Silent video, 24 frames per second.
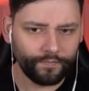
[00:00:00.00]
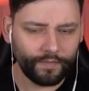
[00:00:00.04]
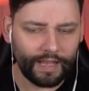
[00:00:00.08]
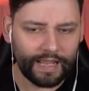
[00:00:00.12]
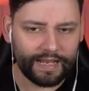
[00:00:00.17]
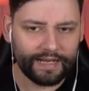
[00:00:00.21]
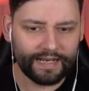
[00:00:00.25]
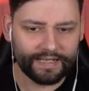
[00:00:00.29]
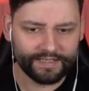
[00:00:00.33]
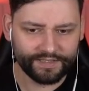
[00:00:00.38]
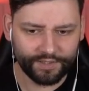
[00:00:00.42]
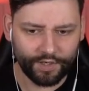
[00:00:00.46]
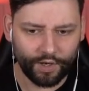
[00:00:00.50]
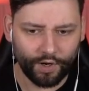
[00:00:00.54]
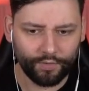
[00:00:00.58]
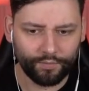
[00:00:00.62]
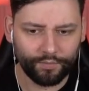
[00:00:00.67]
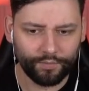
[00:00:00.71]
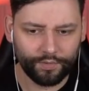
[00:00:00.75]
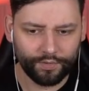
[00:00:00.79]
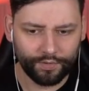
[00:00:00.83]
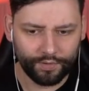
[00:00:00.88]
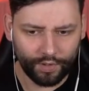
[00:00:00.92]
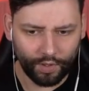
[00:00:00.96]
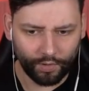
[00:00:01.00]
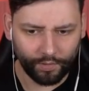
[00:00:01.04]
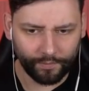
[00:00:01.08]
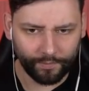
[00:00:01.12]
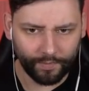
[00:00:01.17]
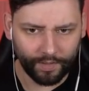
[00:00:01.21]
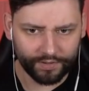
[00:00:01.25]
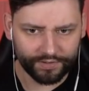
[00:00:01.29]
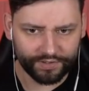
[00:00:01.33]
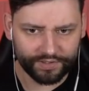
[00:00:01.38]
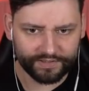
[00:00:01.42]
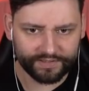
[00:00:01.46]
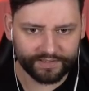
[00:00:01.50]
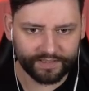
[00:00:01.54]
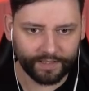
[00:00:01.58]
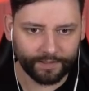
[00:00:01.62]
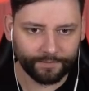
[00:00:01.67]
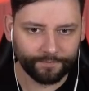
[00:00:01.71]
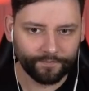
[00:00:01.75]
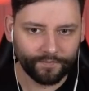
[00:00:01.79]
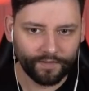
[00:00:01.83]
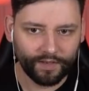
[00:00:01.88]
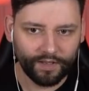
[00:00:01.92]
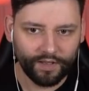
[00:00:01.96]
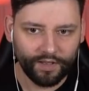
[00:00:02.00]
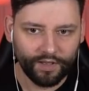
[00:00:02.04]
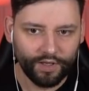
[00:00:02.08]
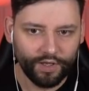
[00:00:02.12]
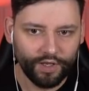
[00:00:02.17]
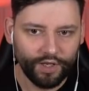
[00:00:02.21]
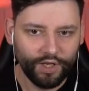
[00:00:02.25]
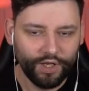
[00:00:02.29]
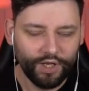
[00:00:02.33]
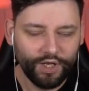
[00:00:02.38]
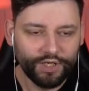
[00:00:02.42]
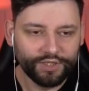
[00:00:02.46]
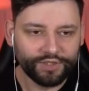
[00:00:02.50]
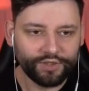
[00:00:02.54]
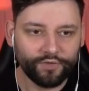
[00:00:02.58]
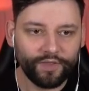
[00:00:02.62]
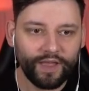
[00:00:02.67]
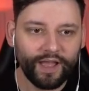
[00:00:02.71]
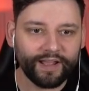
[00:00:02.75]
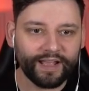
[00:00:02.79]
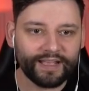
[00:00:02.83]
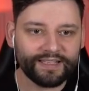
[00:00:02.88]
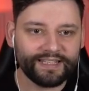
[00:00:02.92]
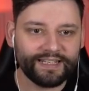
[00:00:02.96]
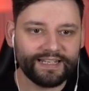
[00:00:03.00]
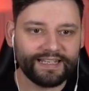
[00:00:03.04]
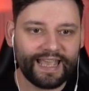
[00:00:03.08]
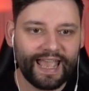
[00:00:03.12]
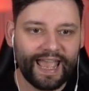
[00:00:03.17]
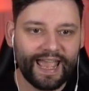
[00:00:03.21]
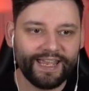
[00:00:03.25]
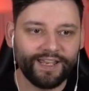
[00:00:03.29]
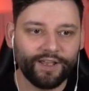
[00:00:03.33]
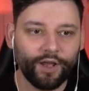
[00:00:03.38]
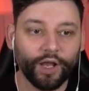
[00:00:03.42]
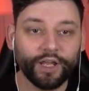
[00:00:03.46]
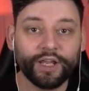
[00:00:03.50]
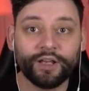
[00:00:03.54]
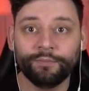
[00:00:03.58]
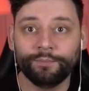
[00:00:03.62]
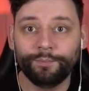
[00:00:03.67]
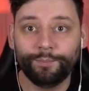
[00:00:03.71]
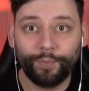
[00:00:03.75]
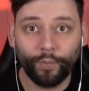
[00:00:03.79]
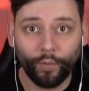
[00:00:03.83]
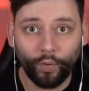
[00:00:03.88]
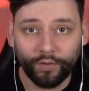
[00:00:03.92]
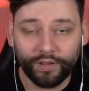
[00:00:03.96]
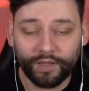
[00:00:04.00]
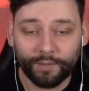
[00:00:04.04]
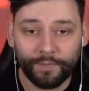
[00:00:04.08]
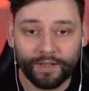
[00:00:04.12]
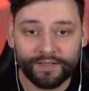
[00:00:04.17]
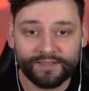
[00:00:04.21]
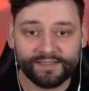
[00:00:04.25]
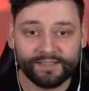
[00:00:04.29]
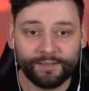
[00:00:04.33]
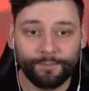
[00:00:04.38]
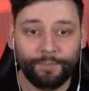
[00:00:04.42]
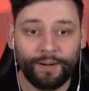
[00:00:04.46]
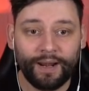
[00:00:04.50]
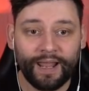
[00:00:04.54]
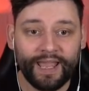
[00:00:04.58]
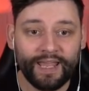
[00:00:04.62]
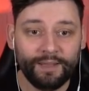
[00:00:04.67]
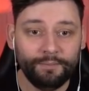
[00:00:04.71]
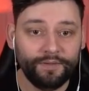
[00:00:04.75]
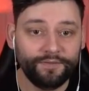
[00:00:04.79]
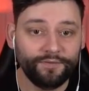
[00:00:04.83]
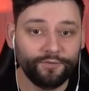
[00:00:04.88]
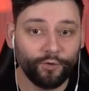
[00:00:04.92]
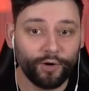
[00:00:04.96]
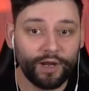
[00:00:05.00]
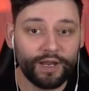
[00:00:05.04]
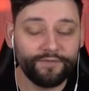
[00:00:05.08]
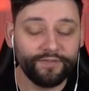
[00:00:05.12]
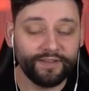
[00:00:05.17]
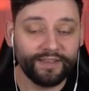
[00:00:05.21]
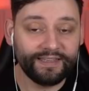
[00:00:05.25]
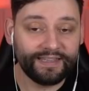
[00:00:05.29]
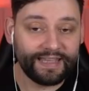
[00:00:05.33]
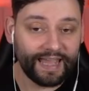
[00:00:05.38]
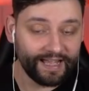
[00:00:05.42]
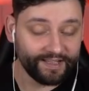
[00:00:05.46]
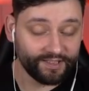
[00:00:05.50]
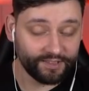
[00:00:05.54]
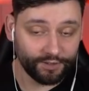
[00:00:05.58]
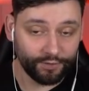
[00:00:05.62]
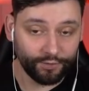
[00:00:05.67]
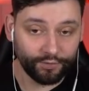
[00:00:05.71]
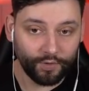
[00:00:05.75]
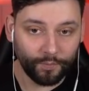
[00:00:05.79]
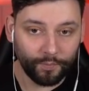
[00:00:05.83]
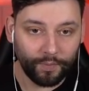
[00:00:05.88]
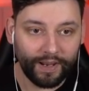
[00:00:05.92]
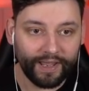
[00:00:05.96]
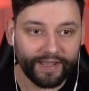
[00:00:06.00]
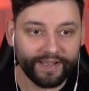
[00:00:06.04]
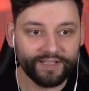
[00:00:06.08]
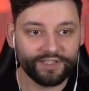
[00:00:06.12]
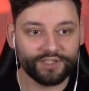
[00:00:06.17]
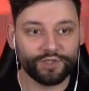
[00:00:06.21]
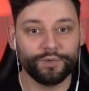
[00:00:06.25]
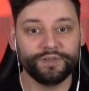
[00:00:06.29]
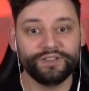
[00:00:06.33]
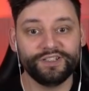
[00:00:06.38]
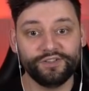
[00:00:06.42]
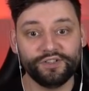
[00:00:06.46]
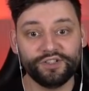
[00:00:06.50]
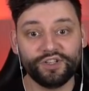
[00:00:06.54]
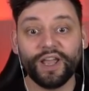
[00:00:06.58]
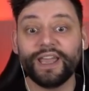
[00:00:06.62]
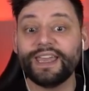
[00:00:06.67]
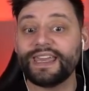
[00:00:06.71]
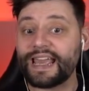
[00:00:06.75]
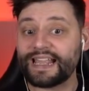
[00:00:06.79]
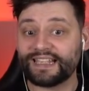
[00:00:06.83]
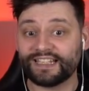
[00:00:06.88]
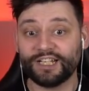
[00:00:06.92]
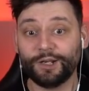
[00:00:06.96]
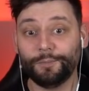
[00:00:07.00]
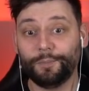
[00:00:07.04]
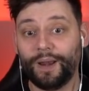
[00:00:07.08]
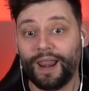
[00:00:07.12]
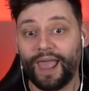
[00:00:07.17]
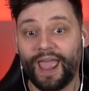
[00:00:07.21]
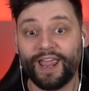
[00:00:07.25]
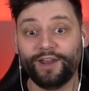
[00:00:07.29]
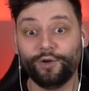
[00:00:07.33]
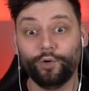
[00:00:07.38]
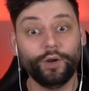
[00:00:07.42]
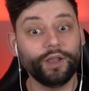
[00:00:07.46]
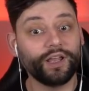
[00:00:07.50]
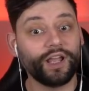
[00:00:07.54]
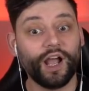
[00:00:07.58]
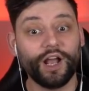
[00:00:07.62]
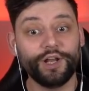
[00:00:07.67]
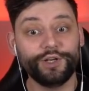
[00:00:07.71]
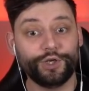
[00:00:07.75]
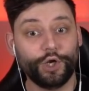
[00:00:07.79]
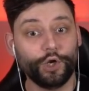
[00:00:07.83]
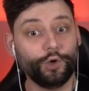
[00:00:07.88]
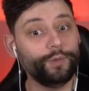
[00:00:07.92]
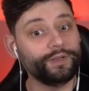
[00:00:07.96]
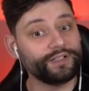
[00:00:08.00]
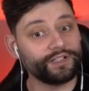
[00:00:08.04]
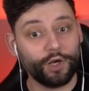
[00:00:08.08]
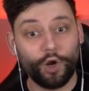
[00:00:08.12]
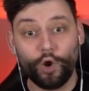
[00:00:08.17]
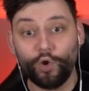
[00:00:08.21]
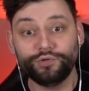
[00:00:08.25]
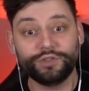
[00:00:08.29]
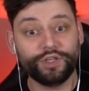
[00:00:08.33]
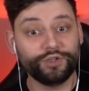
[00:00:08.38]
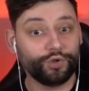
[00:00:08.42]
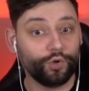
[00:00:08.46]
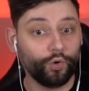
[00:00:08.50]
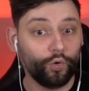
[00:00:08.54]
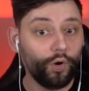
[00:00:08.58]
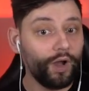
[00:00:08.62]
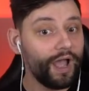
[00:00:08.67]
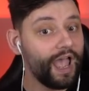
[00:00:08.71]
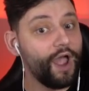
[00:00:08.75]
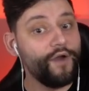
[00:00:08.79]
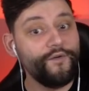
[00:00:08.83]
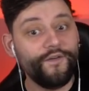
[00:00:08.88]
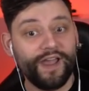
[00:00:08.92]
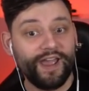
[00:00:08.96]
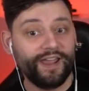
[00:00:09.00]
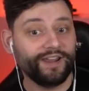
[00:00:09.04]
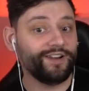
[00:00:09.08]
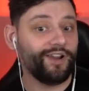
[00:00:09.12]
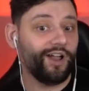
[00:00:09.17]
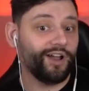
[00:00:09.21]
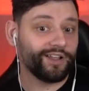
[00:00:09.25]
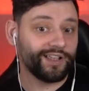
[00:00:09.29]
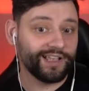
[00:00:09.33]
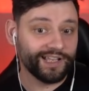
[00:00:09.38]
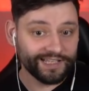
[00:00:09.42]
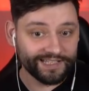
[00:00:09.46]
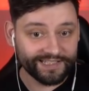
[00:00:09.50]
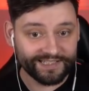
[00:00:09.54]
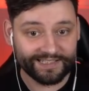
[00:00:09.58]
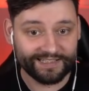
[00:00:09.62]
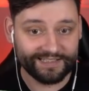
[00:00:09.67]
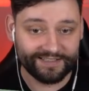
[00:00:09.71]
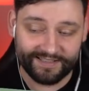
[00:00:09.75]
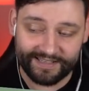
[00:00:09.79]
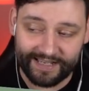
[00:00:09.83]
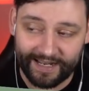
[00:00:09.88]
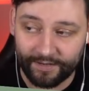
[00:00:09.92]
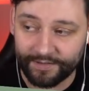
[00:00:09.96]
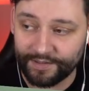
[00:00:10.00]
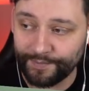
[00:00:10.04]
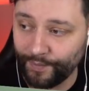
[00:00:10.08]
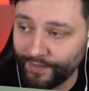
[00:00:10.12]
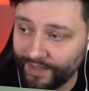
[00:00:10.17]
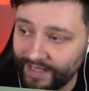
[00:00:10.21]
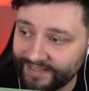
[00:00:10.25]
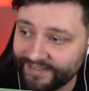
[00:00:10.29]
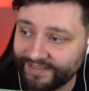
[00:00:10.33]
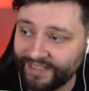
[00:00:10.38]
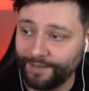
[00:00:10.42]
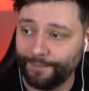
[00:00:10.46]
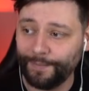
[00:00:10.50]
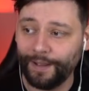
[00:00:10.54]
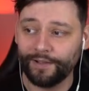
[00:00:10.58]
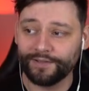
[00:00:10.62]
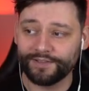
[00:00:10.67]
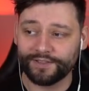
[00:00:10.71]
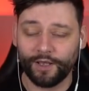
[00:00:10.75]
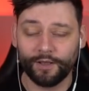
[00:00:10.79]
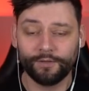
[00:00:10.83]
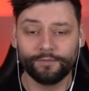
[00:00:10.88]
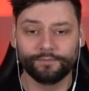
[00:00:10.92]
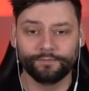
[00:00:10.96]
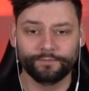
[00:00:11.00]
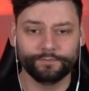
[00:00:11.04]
Let's go. No emergency. So they get to the gate. I can board them onto the plane before I even get to the plane. So as soon as I get to the plane, all I gotta do is close the door, overhead lockers, tell them to put their seatbelts on.